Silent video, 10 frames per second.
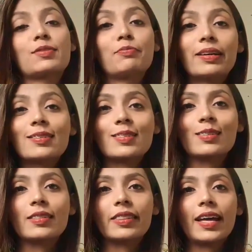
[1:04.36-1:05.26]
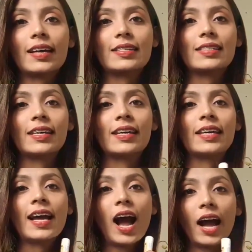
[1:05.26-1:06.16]
medicine that
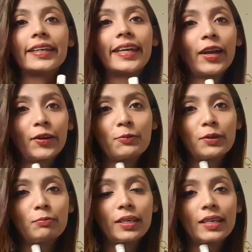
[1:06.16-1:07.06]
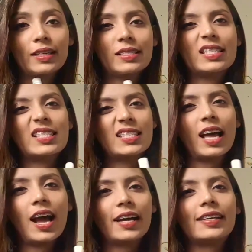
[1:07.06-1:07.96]
I carry with me because
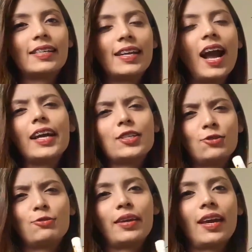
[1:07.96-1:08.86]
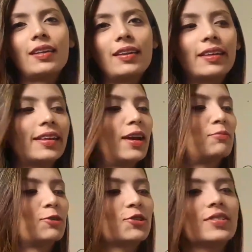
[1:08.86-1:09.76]
I do get
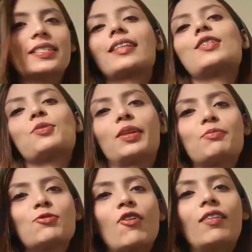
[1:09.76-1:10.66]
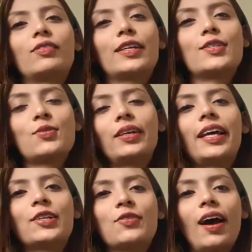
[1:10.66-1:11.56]
motion sickness when I'm traveling, so I
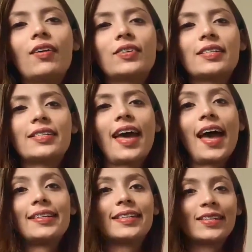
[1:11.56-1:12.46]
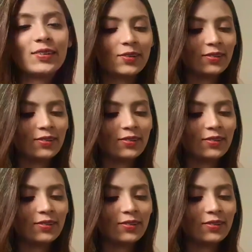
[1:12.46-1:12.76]
like to have it handy.